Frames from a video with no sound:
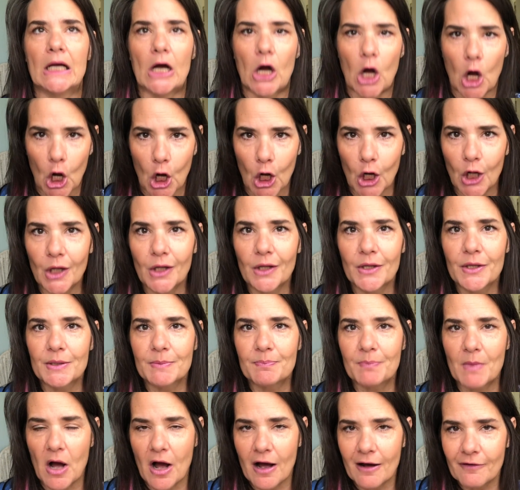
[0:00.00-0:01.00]
all
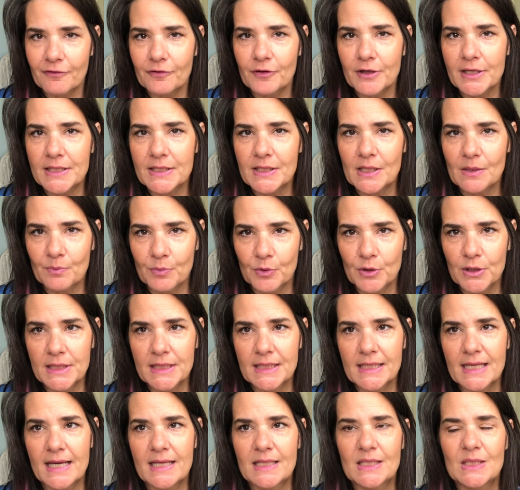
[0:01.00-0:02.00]
the offerings on
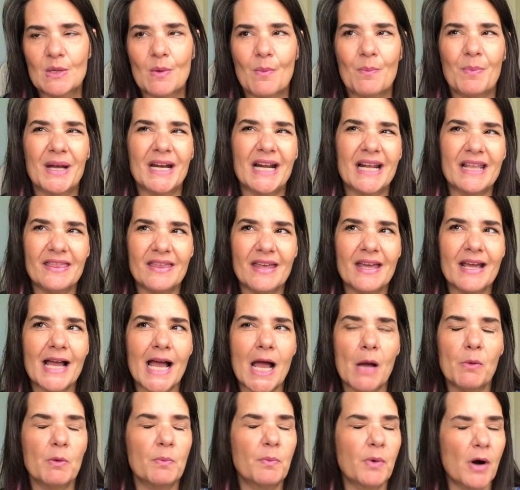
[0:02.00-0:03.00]
Princess, but I think
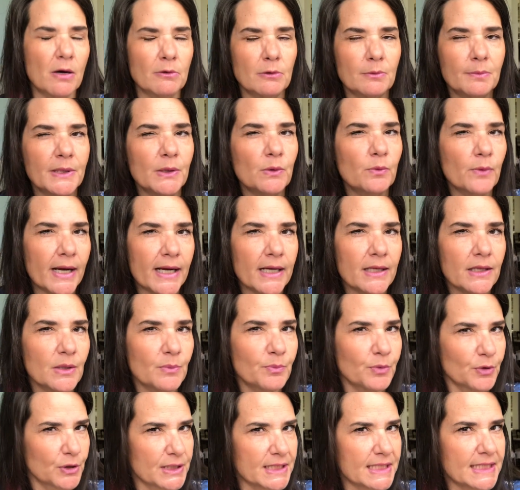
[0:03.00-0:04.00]
I would probably rate the
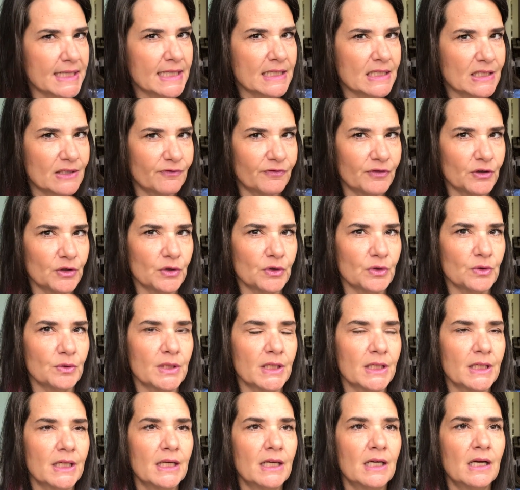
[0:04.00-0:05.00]
Princess
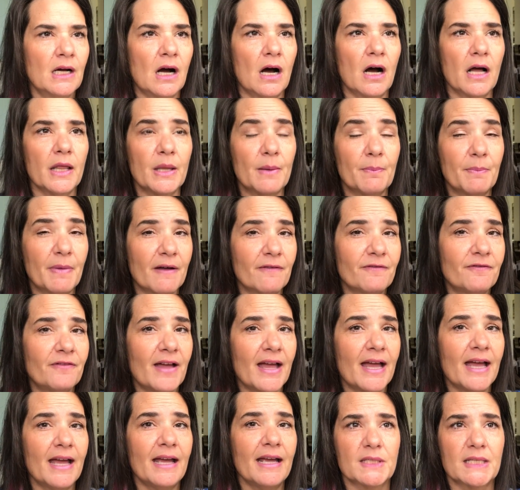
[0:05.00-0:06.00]
food on the
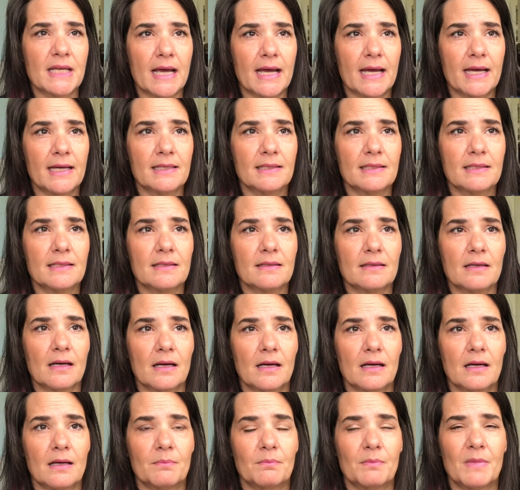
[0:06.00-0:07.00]
buffet as
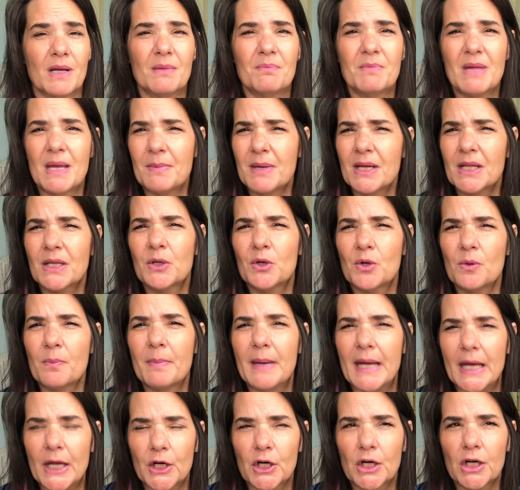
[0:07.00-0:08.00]
maybe a little
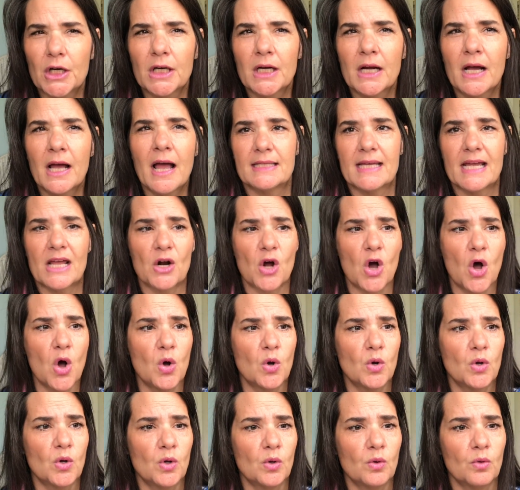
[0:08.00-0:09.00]
better. They had a
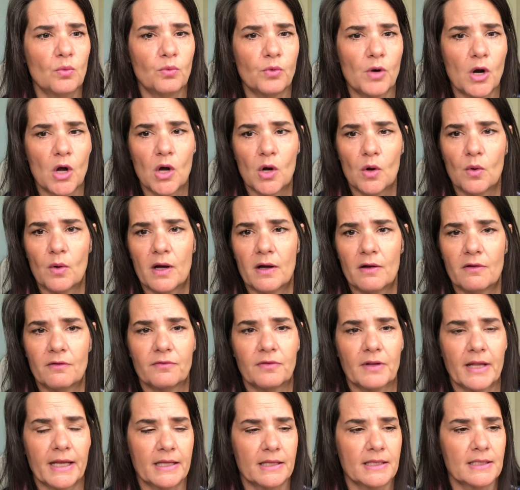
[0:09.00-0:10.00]
whole row
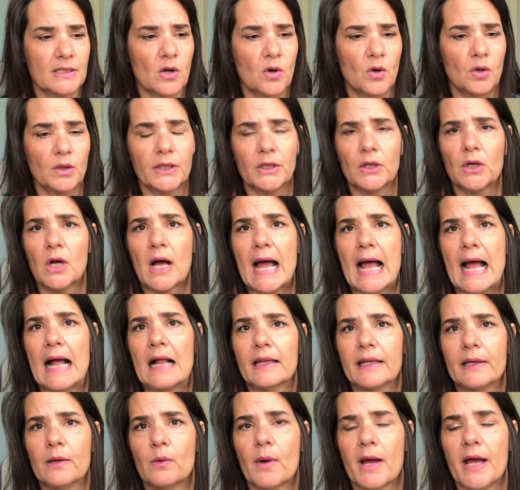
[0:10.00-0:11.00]
of, like this whole little
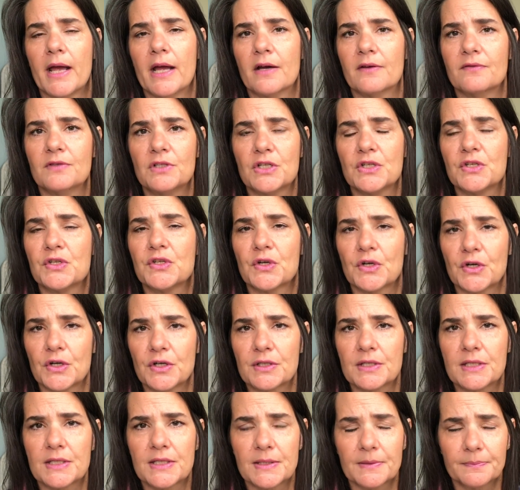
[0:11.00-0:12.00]
alleyway of
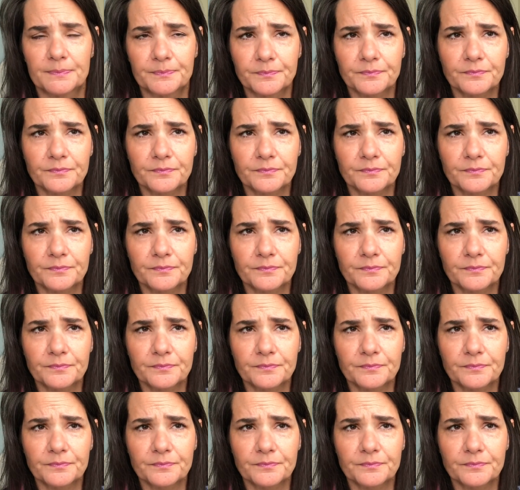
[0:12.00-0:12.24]
desserts.